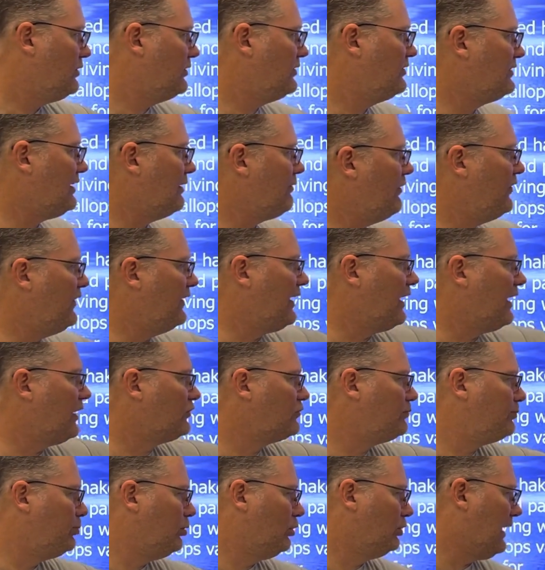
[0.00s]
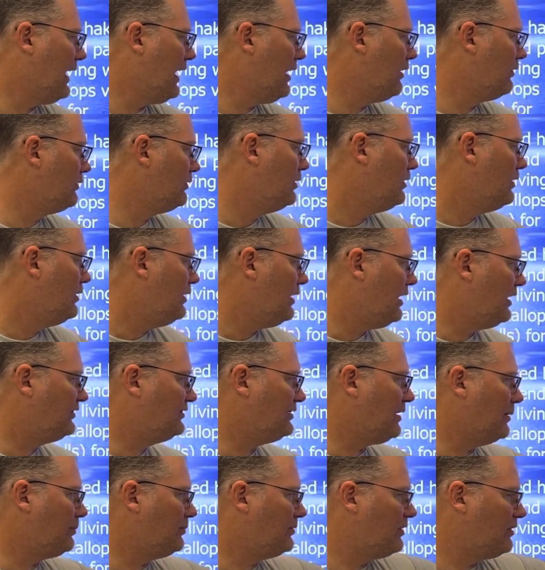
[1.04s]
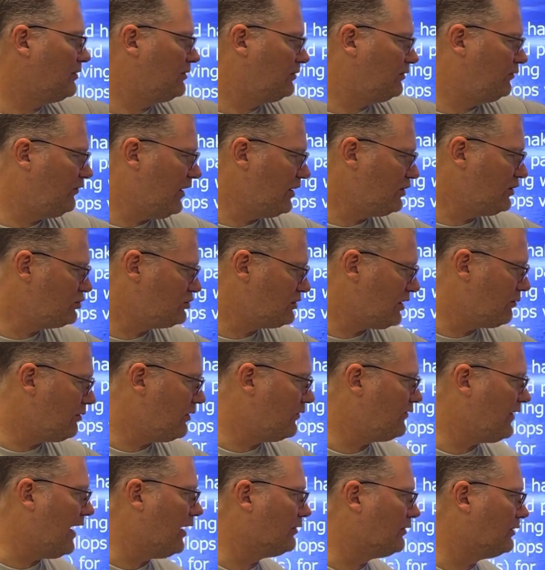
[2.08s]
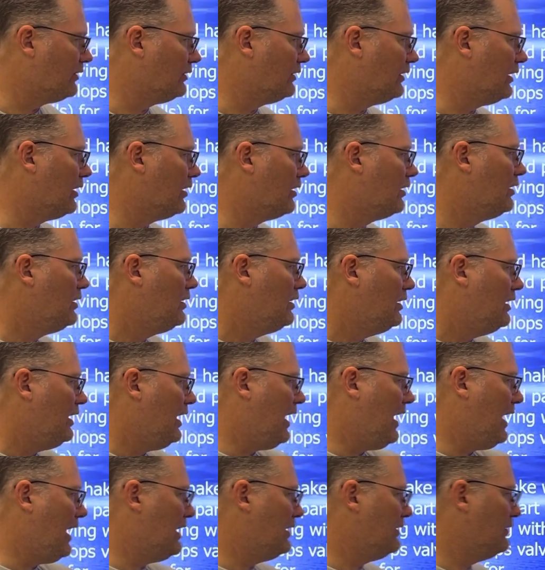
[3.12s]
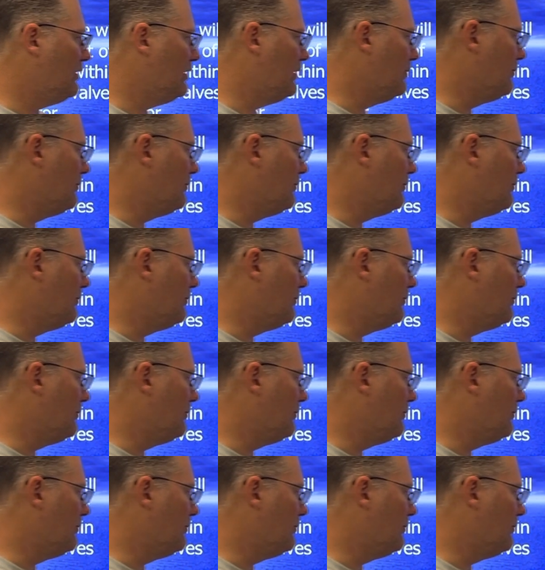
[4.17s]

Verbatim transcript: this is everything else pulled out except this fish that we found in there and the